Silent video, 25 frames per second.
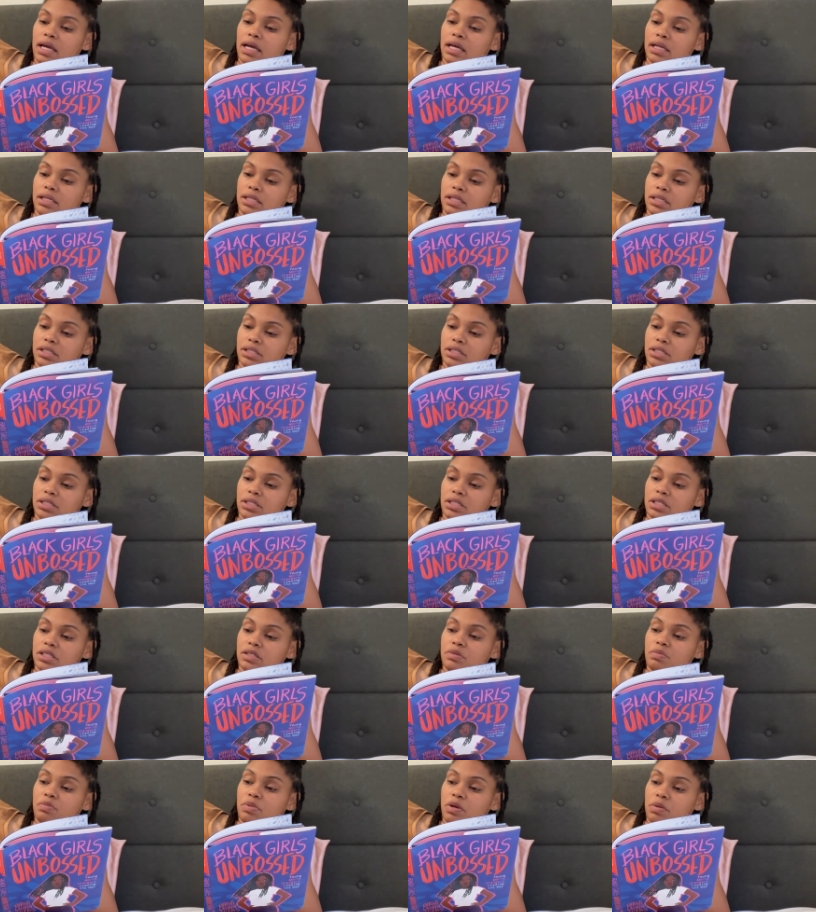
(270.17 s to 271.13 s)

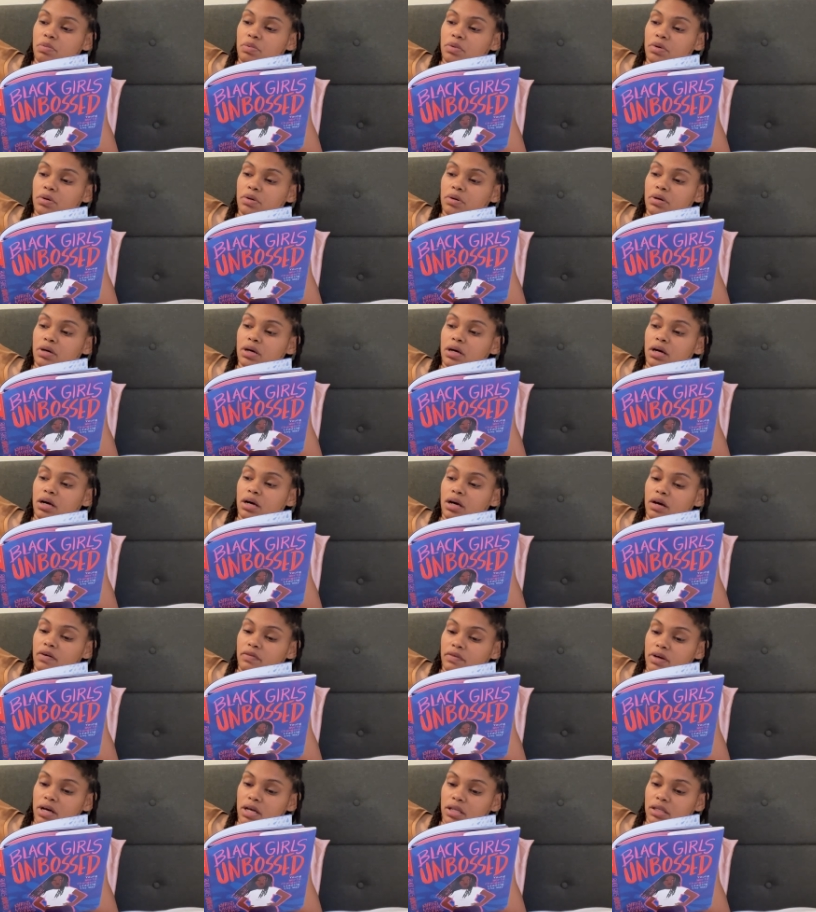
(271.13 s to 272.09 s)
Indigenous, people
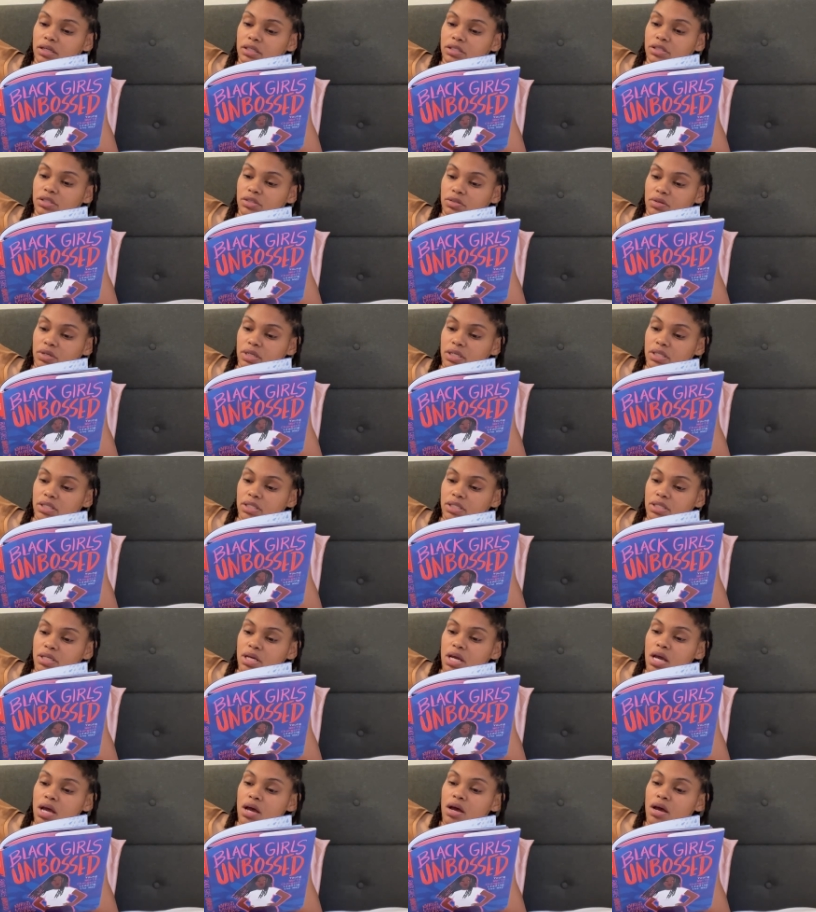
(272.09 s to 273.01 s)
of color students